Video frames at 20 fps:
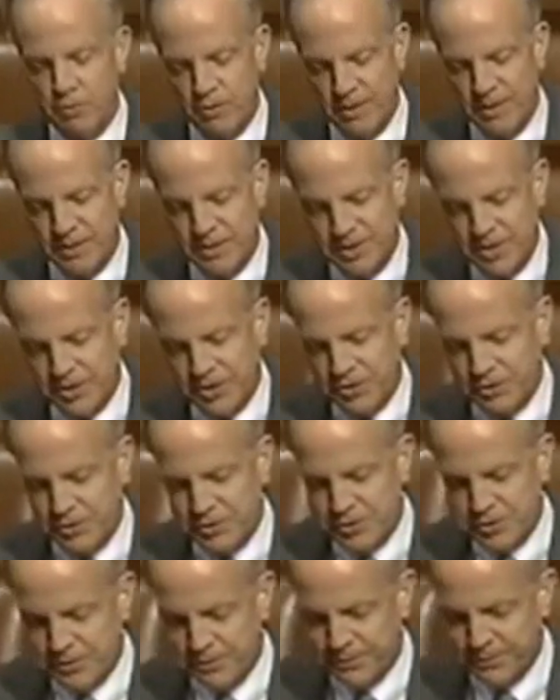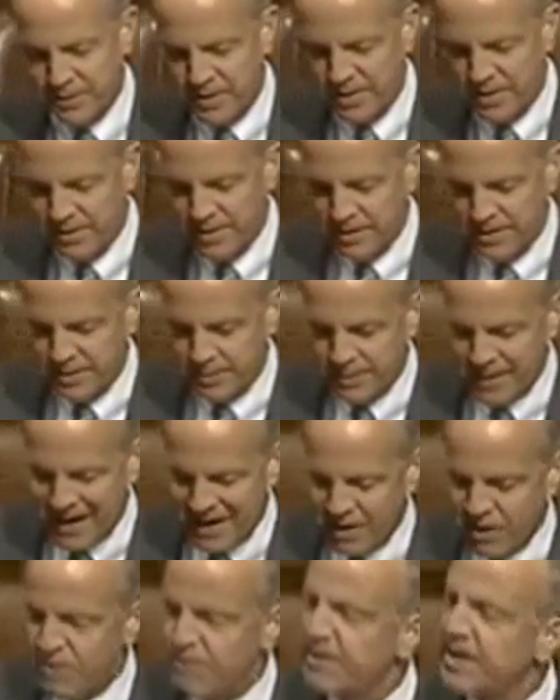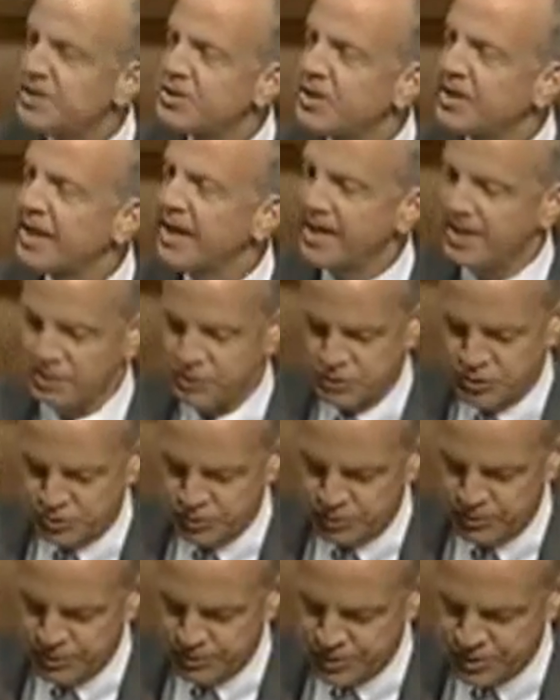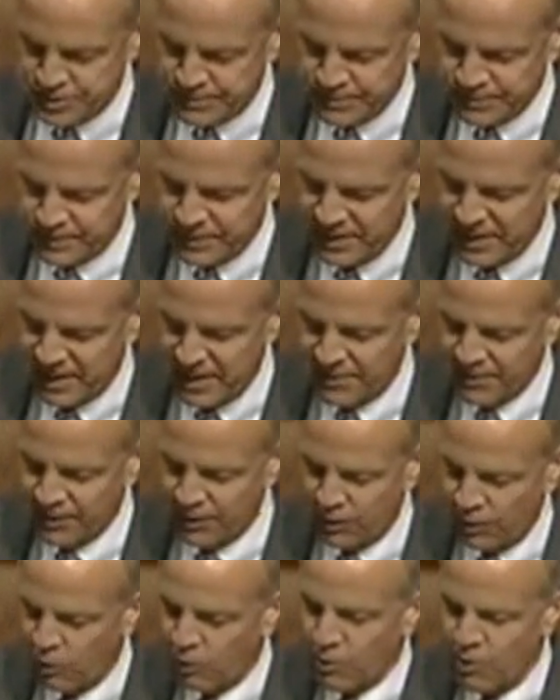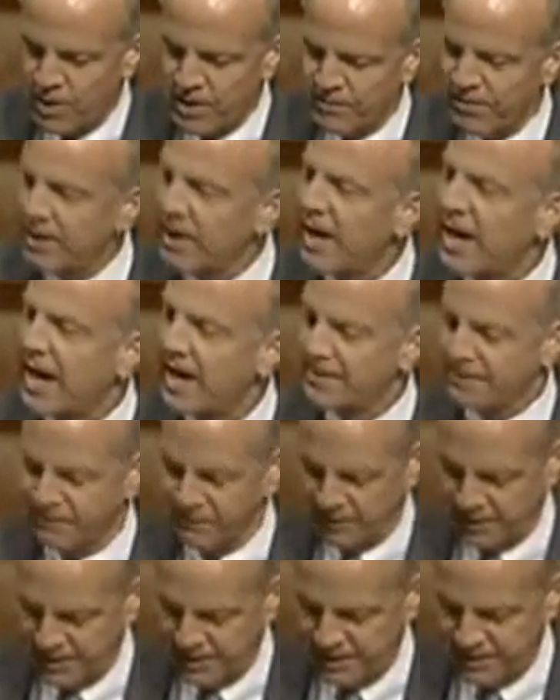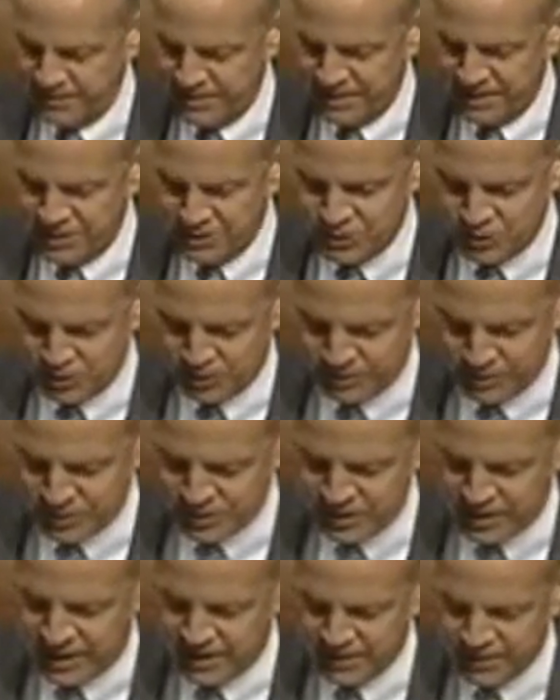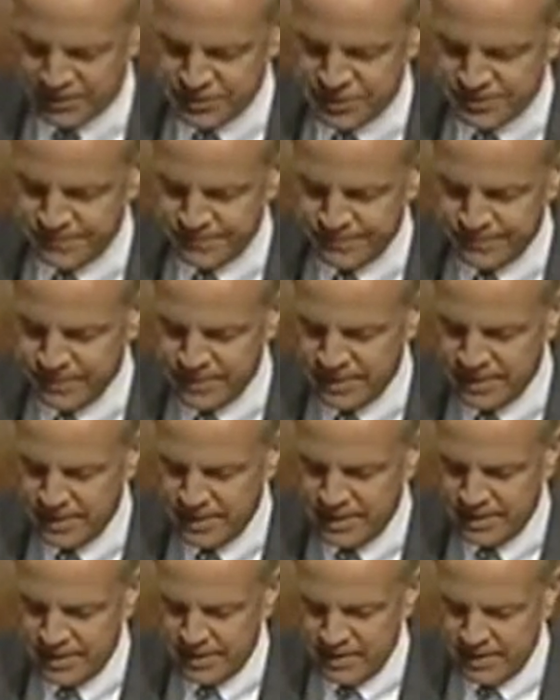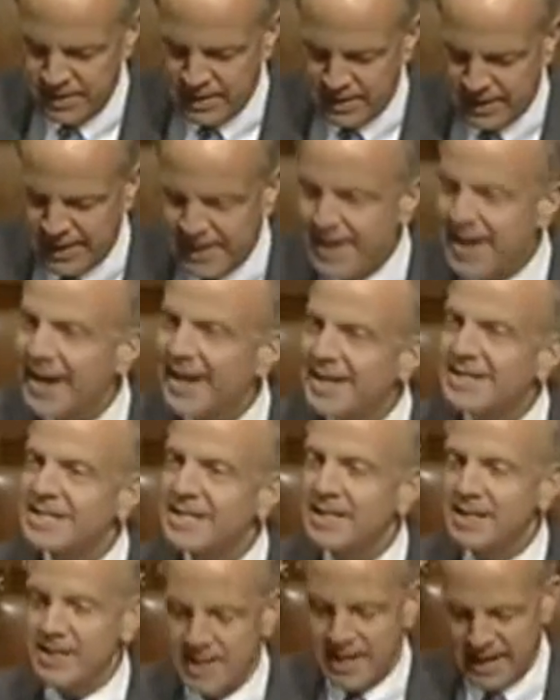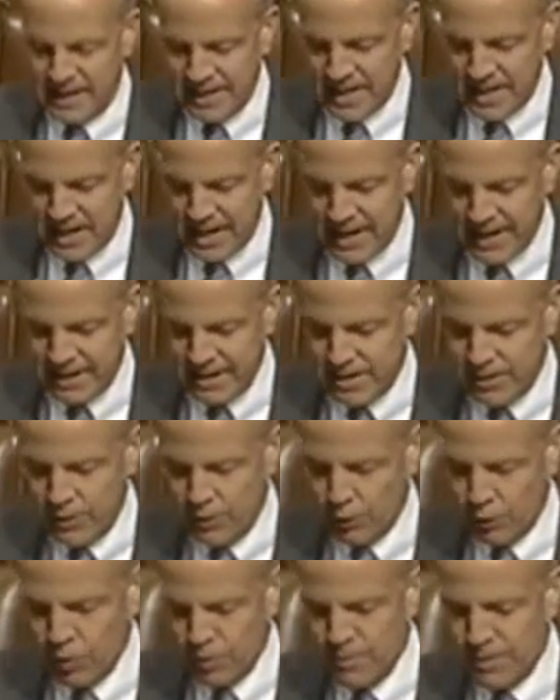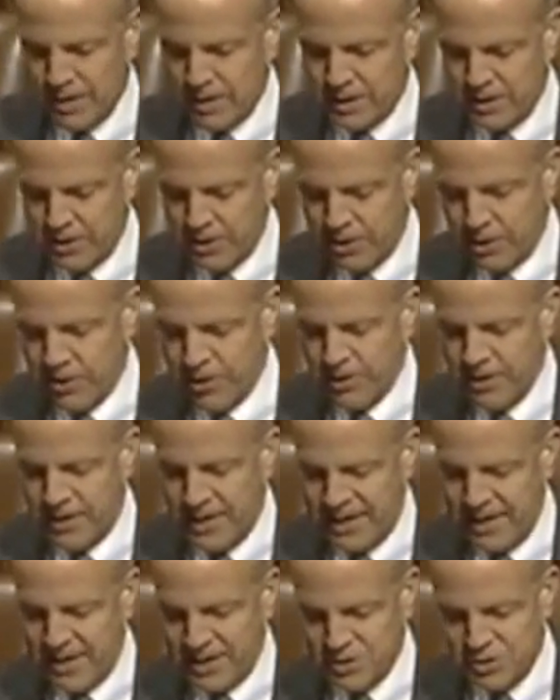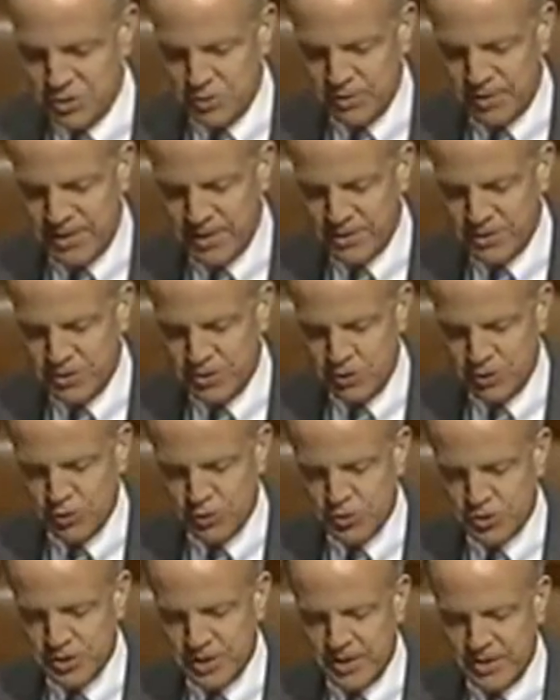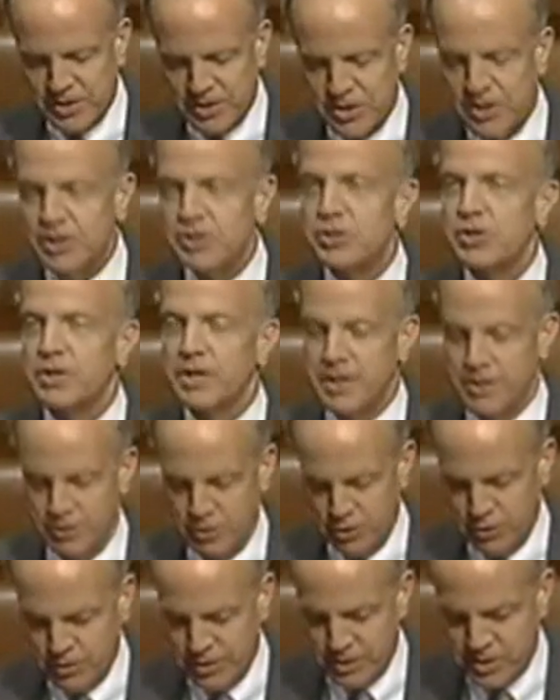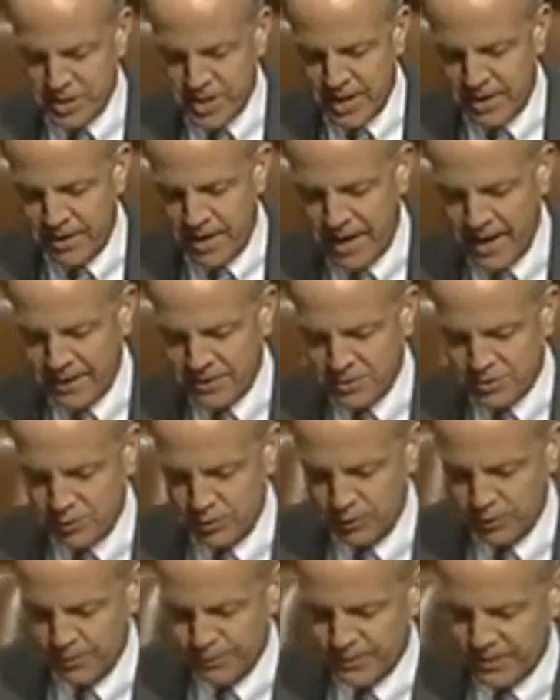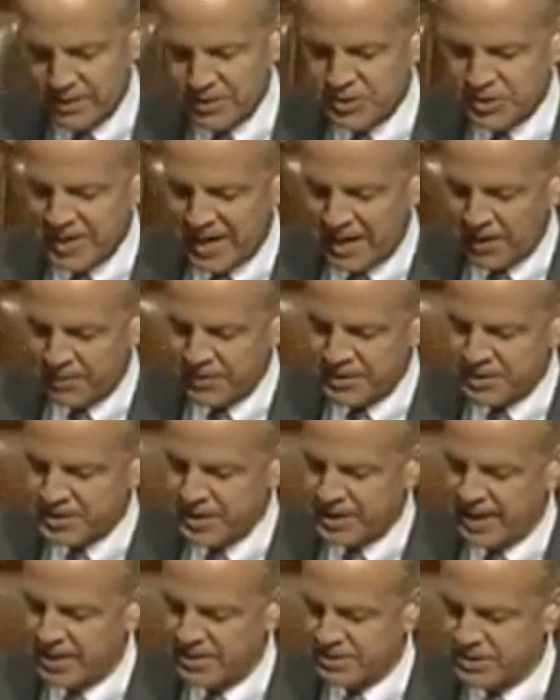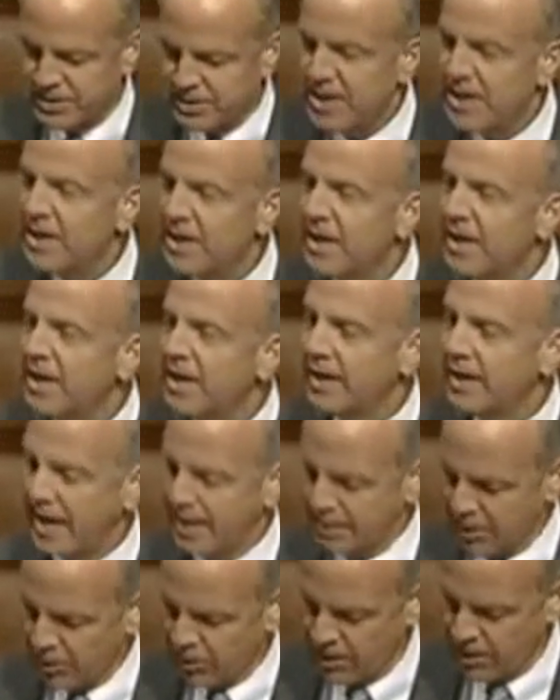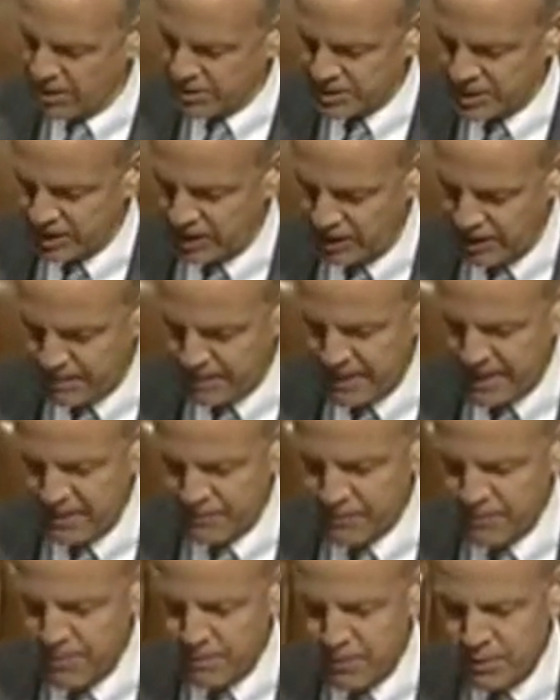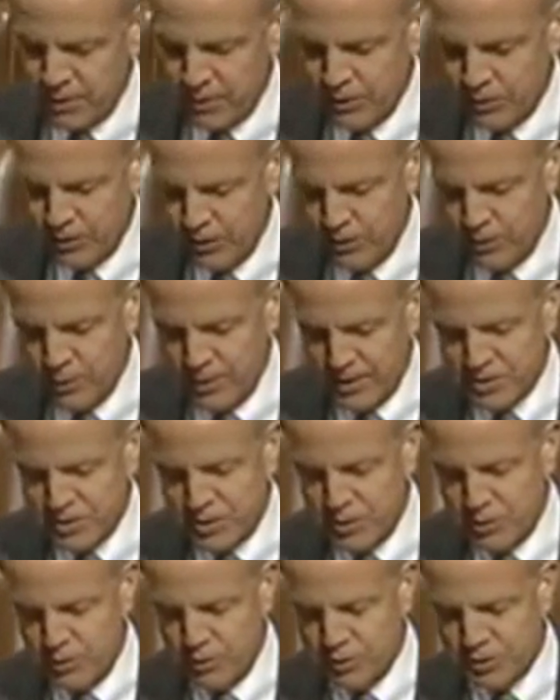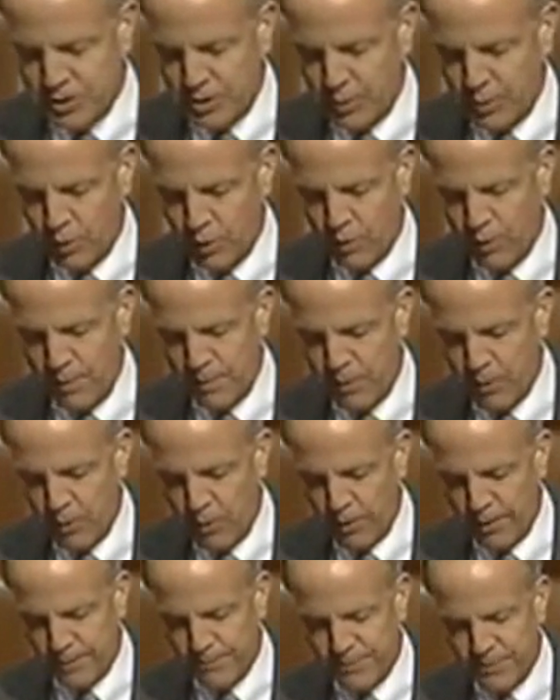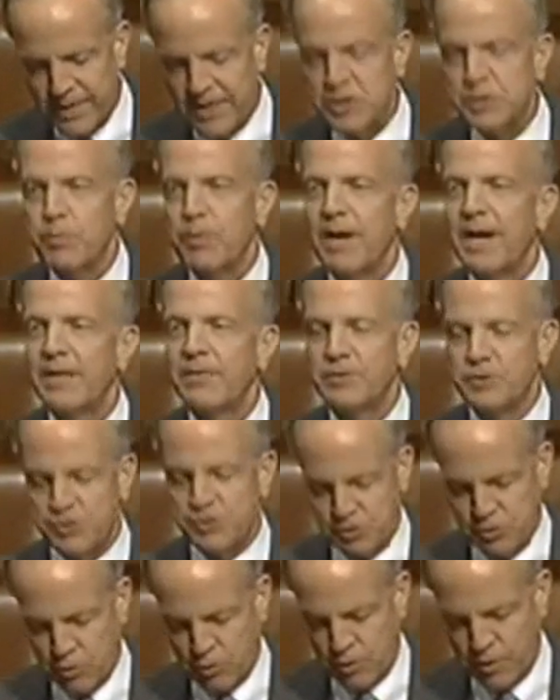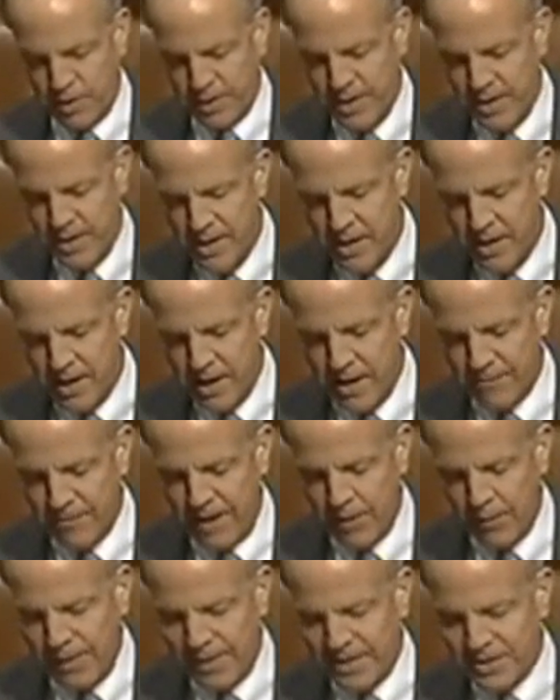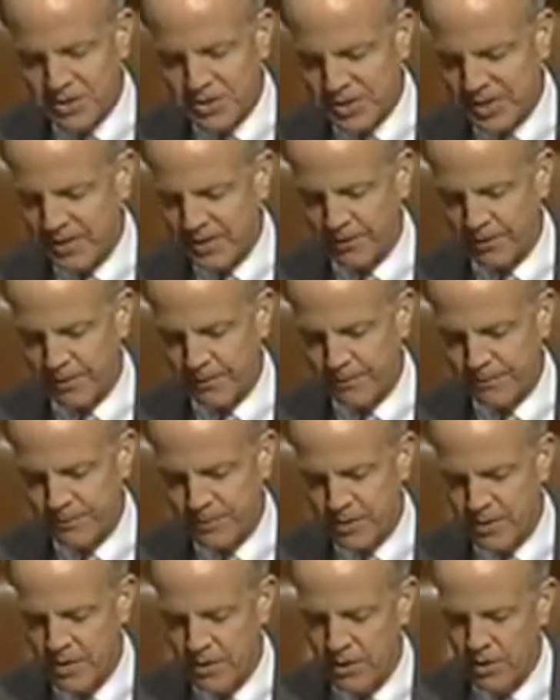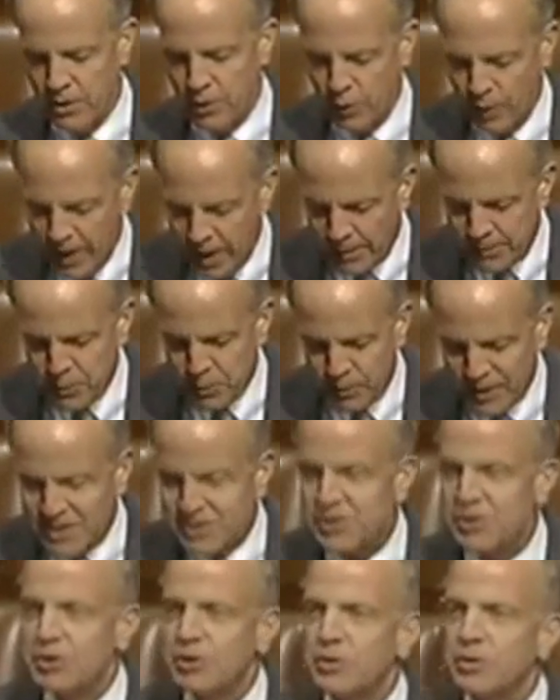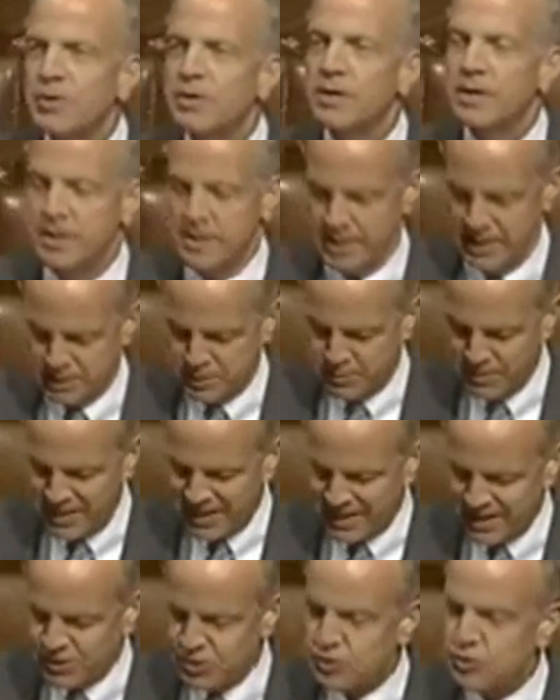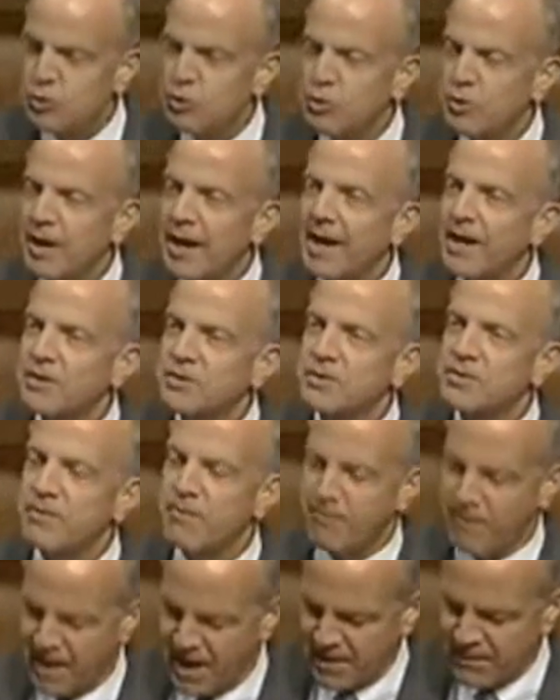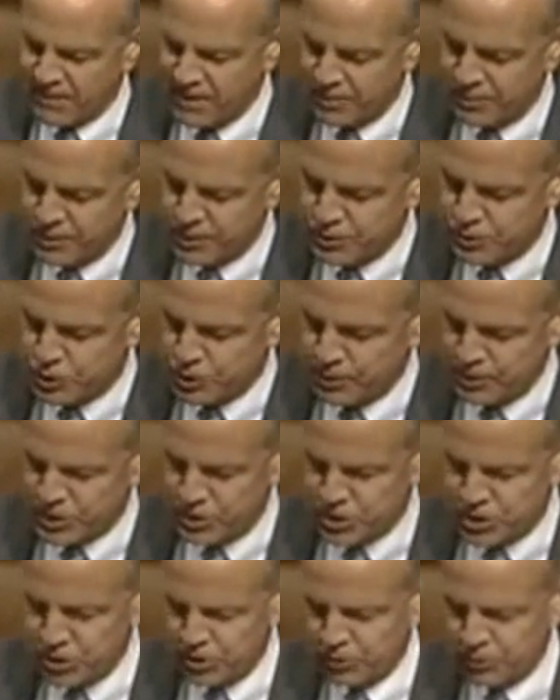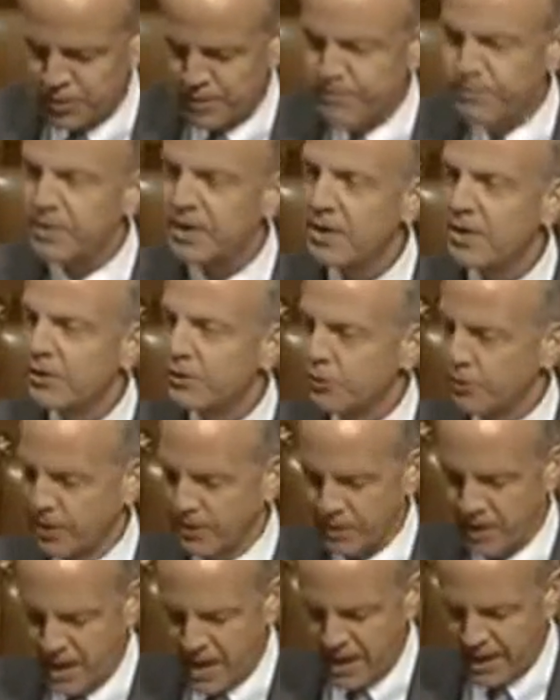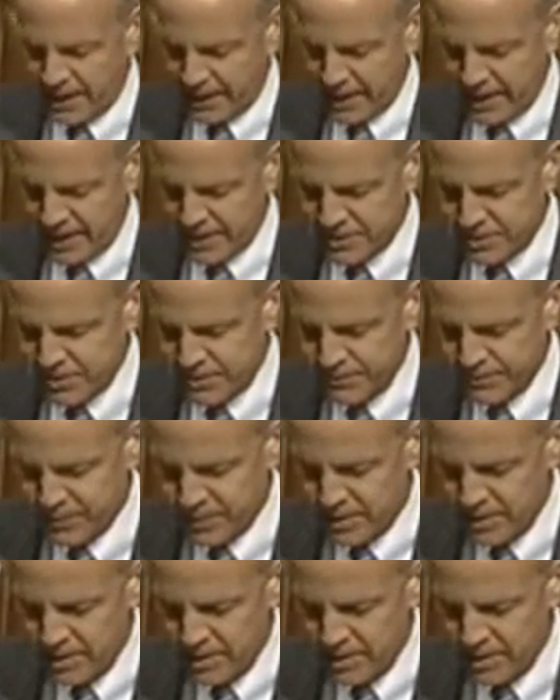of great teachers, the power of educating students, and the glory of a life lived in service to others. In 1999, Norm Kennard, a history and social studies teacher in Uniontown High School in southeast Kansas, came across a clipping from U.S. News and World Report explaining the story of Irena Sendler, who helped rescue as many as 2,500 Jewish children during the Holocaust.